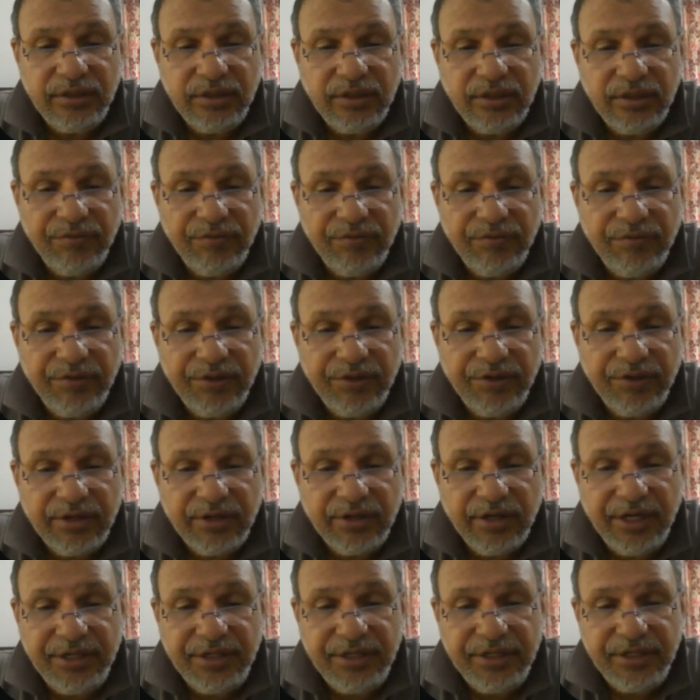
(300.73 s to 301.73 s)
we can
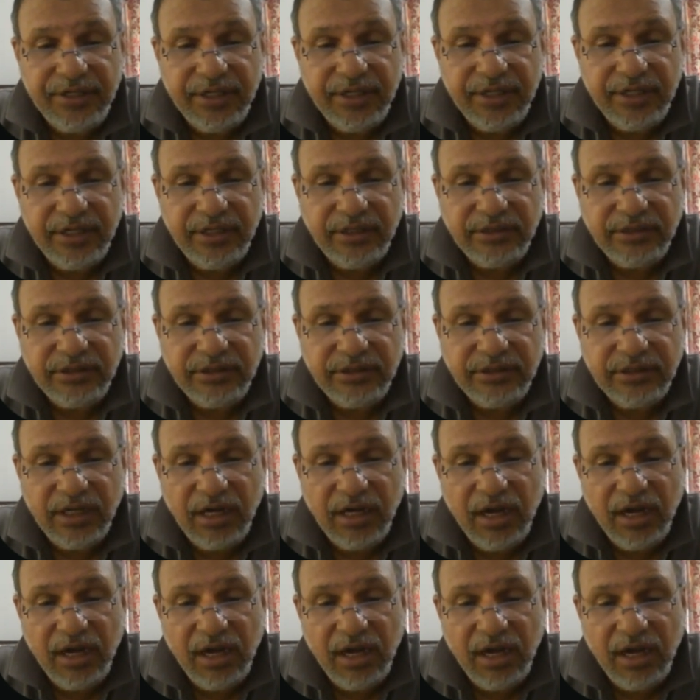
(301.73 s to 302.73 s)
write it as
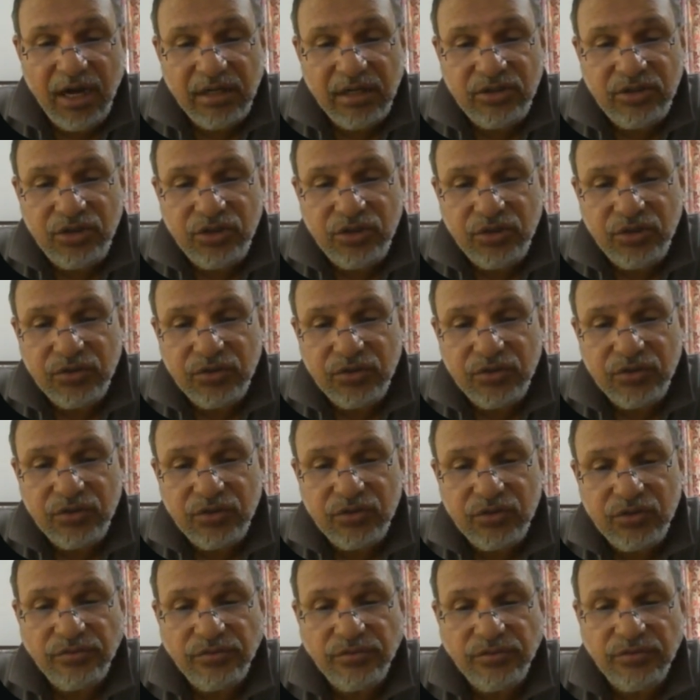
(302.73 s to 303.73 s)
R2.
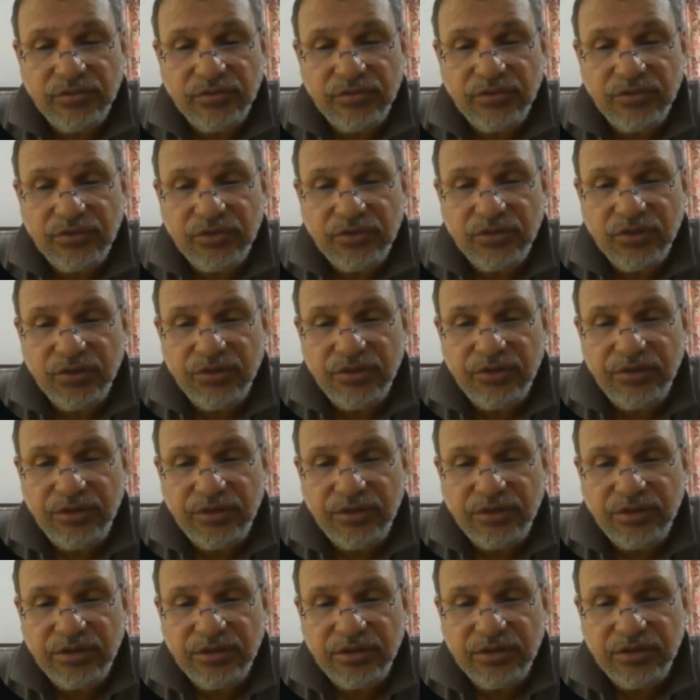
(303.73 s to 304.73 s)
So this
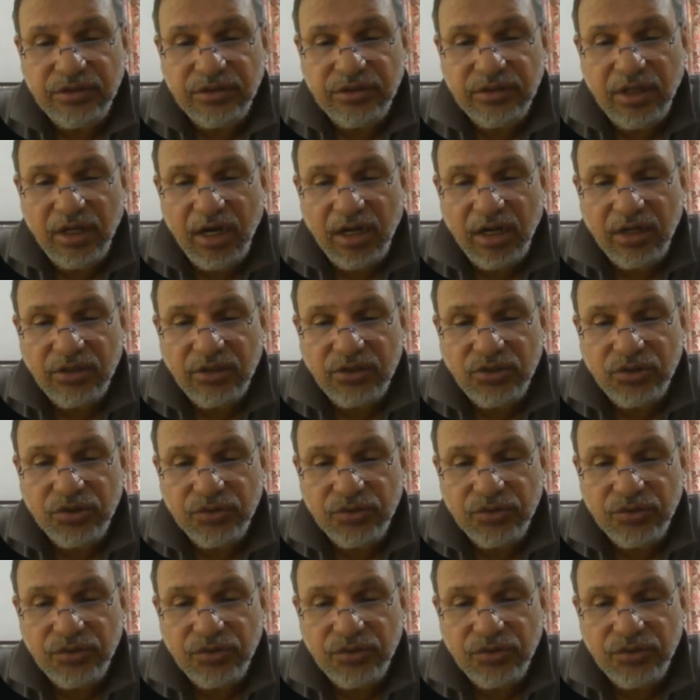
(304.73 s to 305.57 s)
is R2.